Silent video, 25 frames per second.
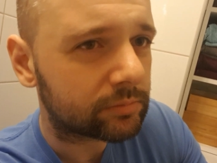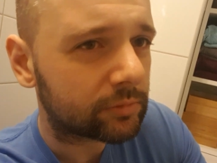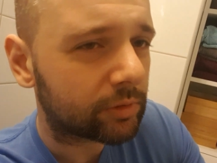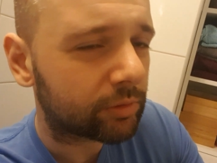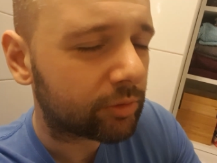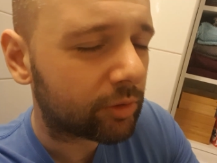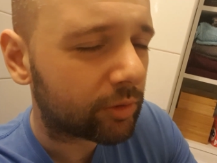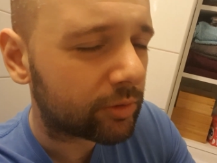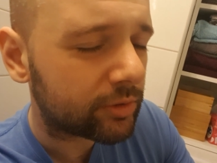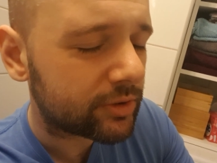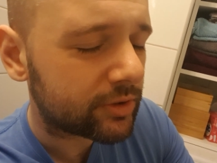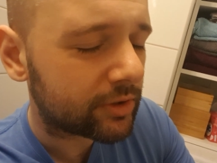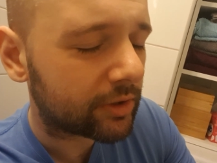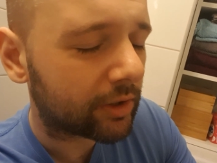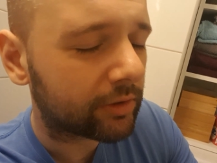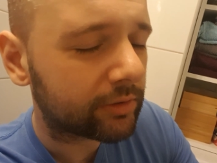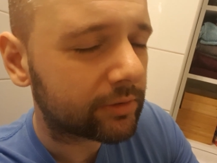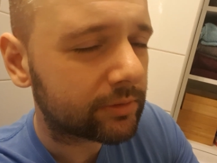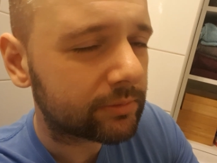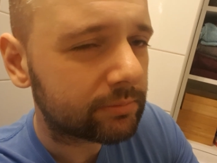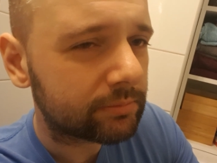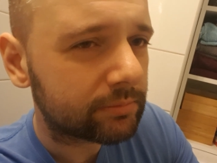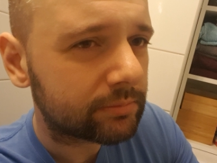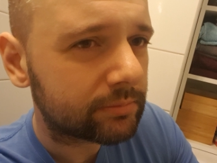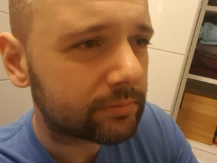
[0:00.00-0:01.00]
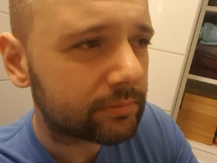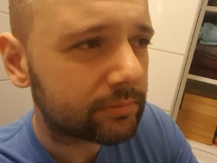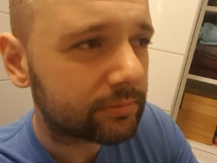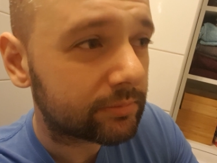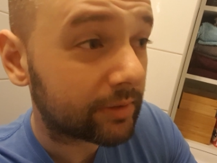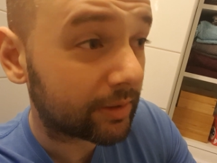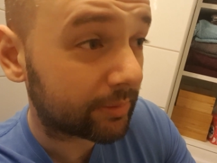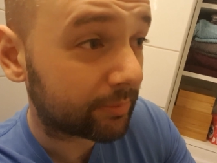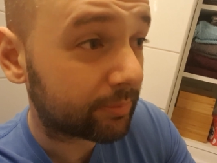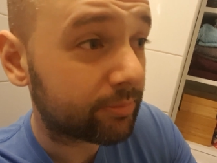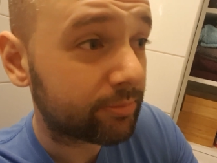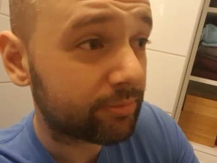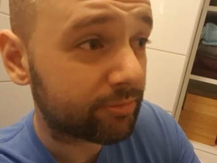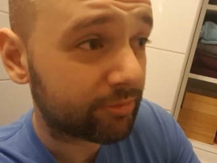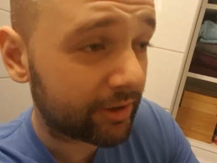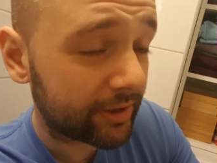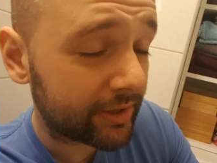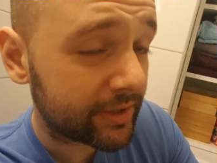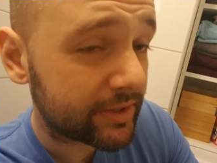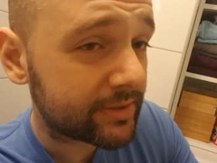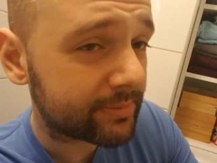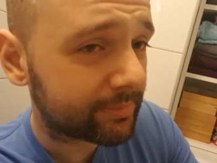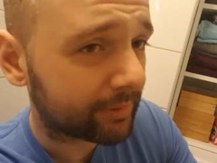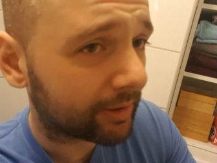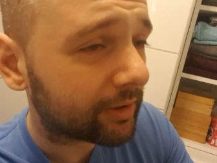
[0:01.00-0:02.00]
Of course not. They're
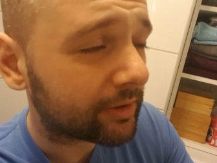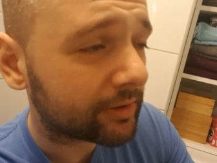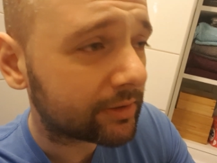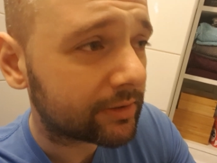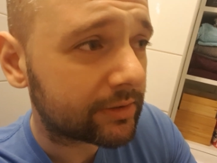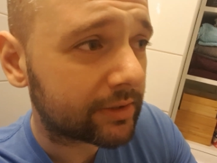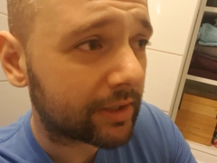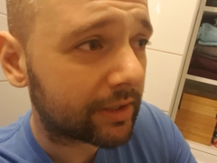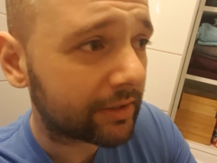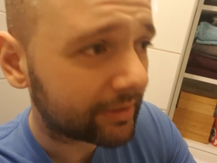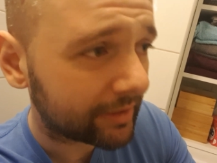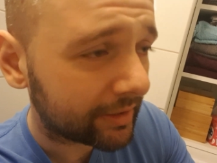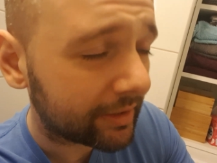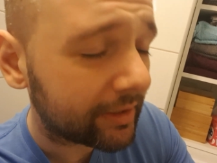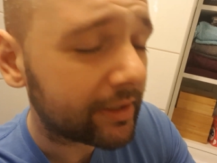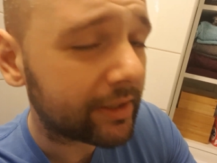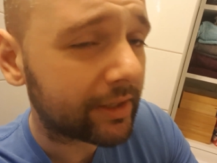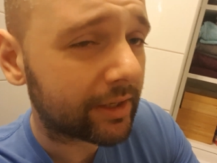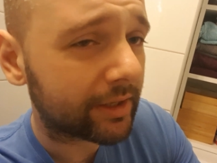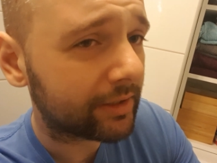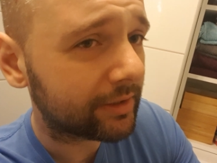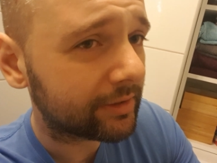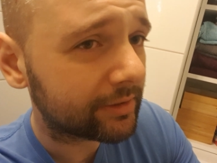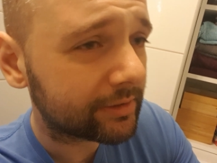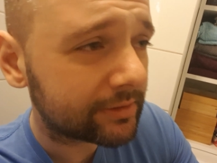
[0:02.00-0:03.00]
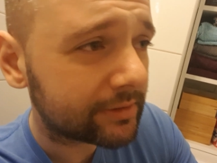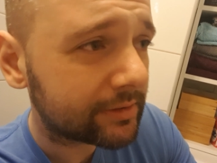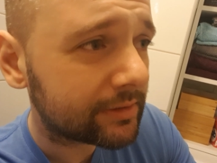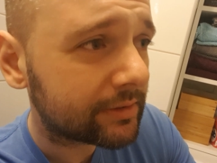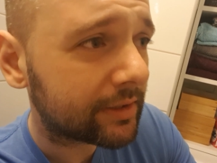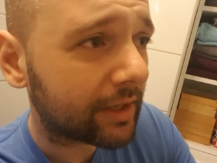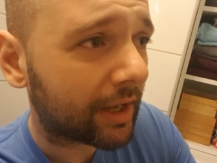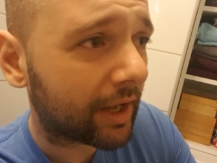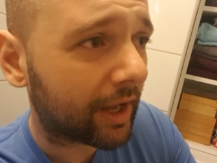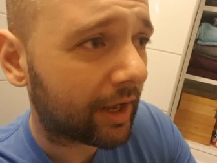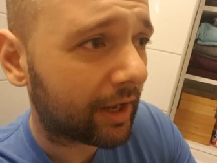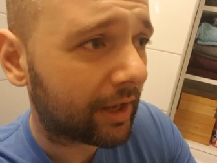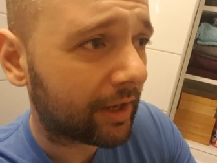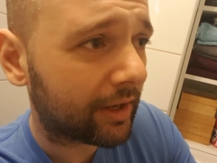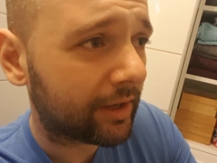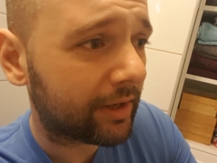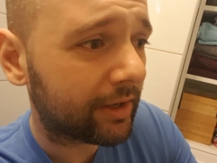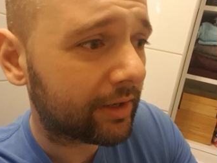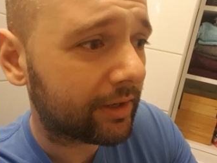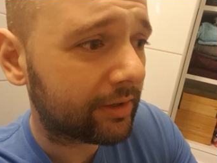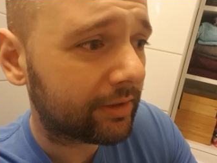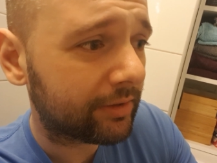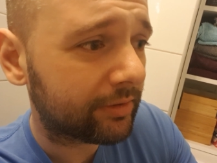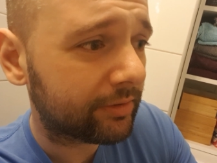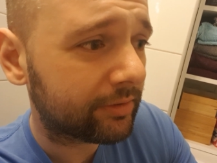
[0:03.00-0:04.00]
very smart and dedicated
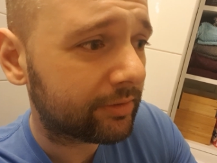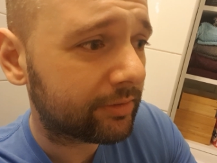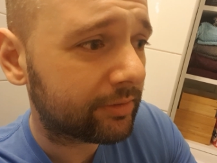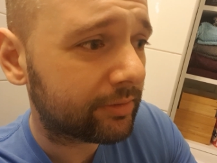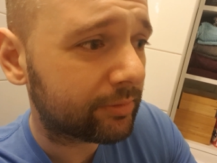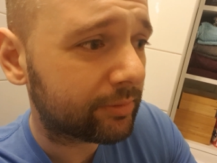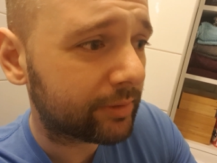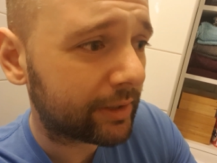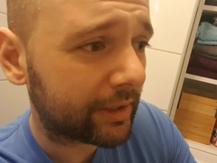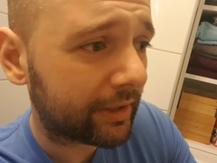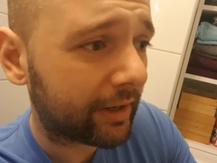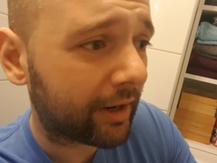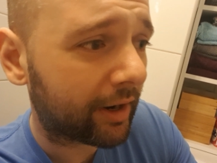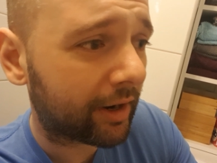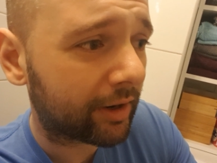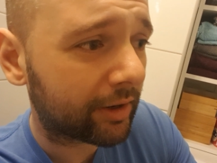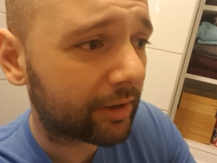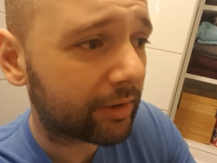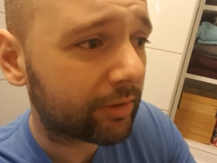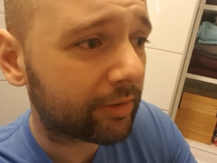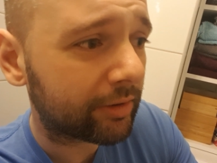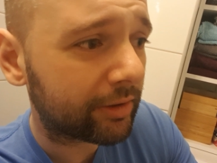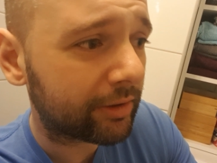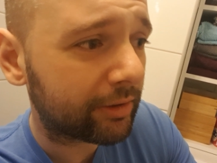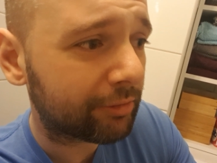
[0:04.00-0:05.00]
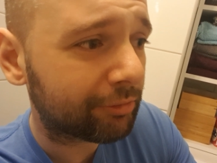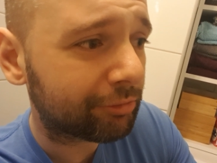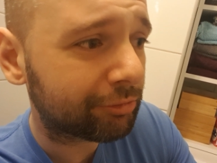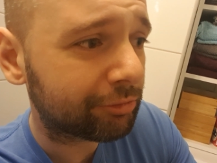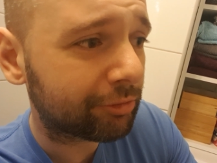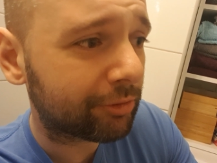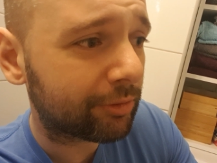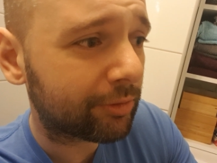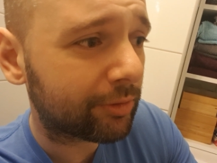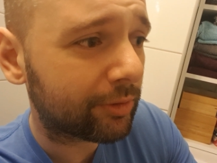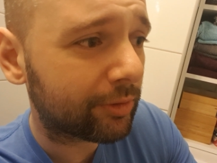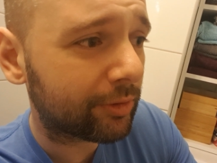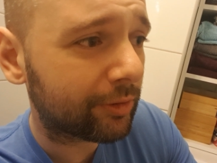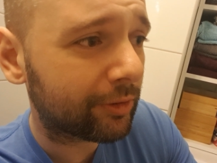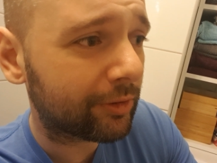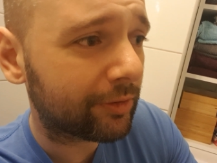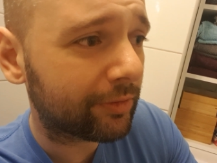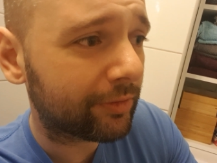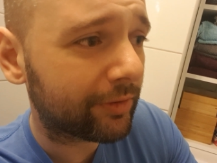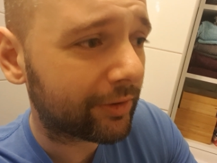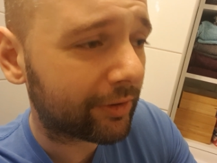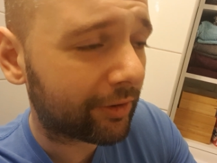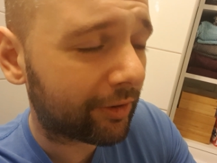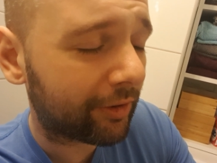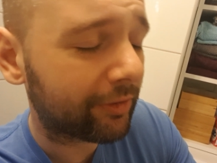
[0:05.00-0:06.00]
and really hungry
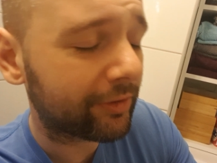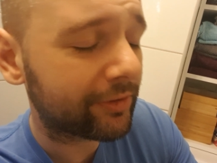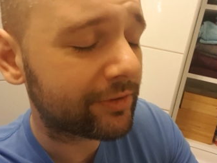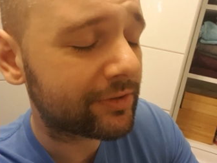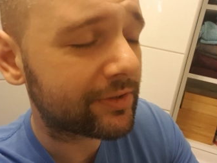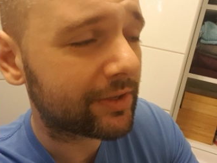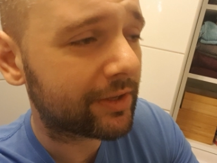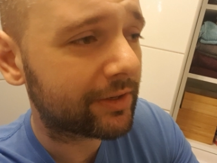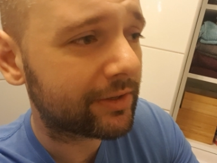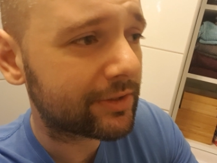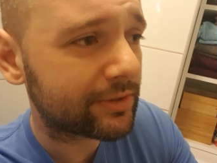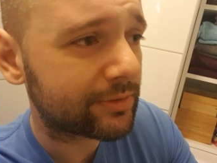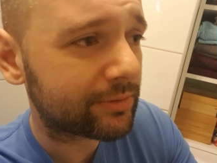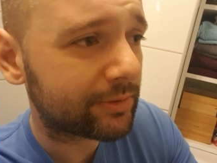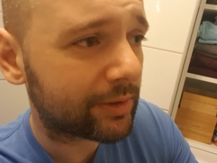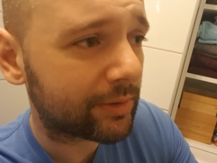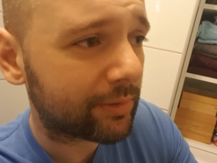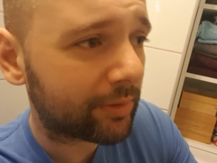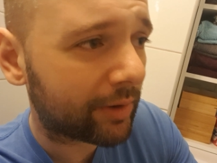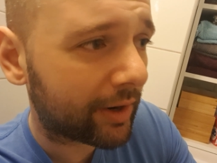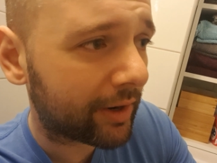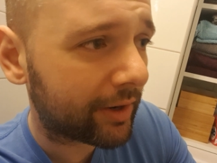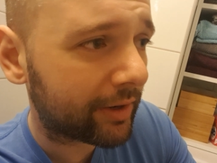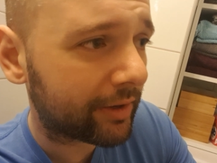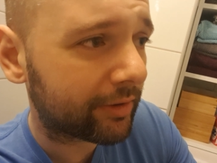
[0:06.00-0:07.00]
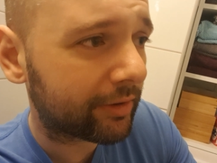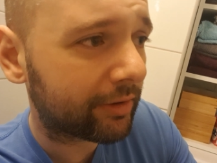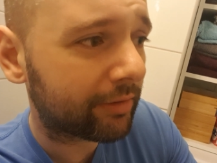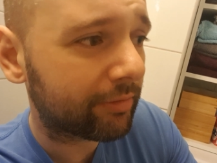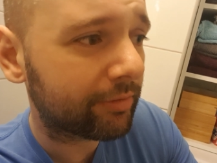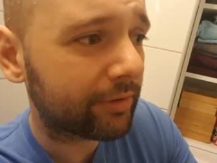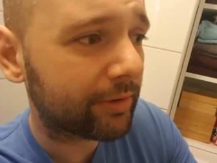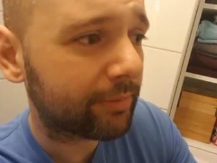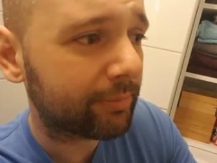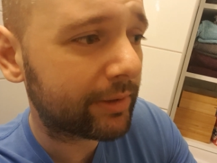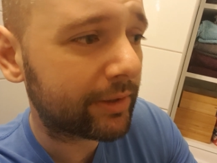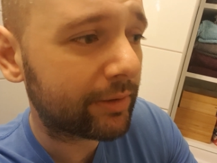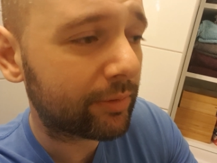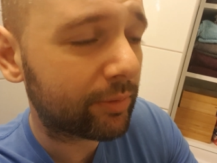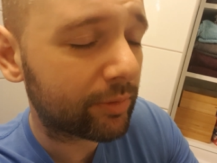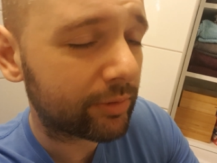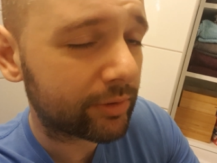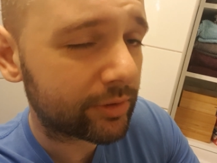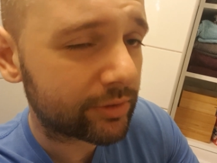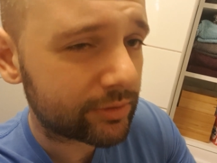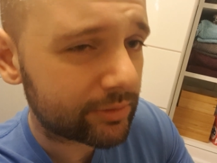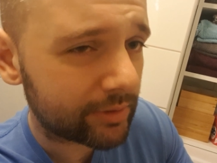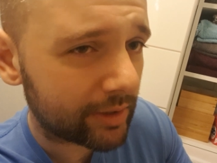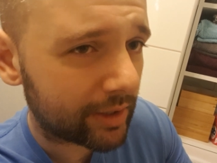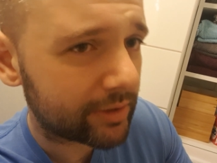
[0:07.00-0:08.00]
for the knowledge that is required of them in
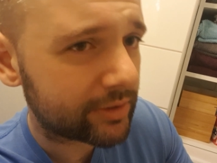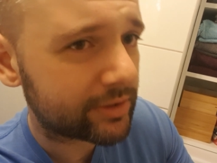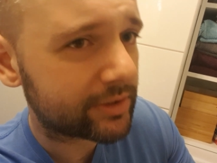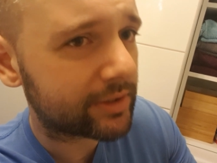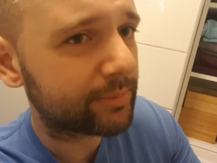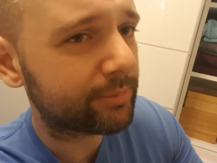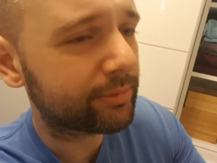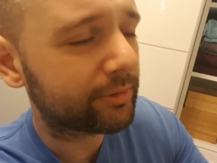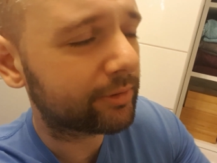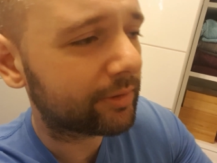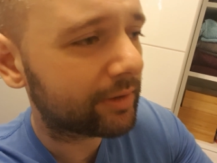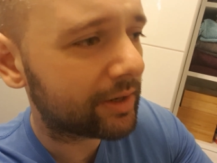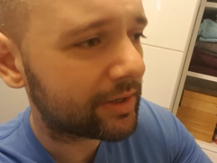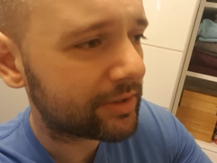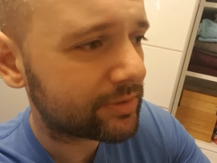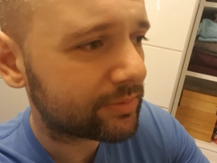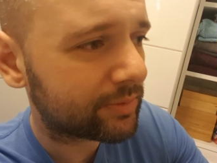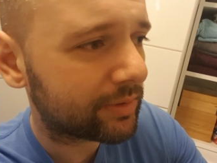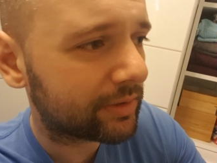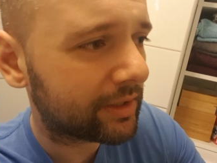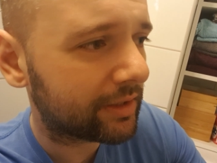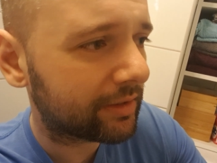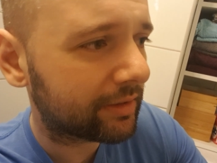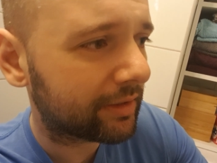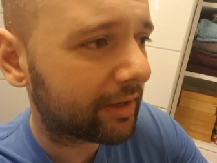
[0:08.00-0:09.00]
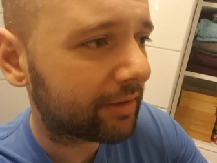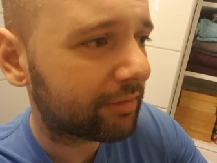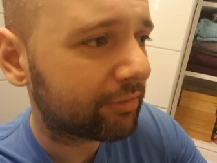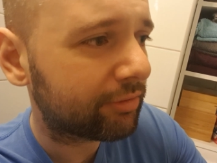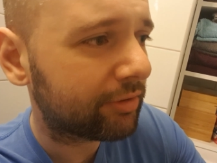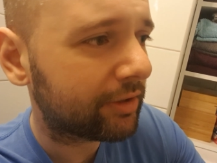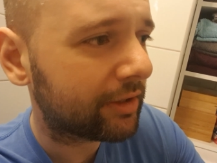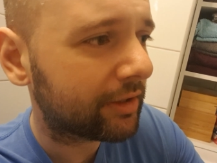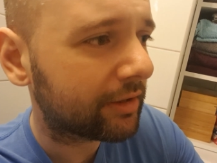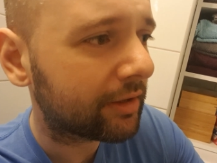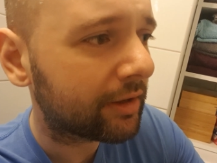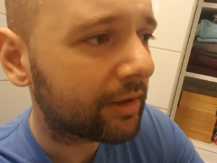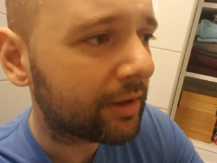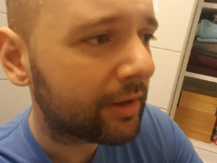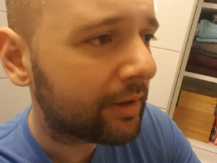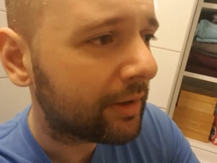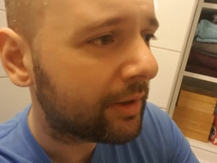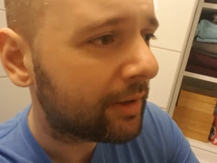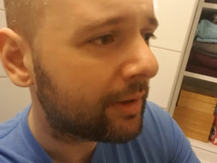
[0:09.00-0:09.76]
order to actually progress within that field.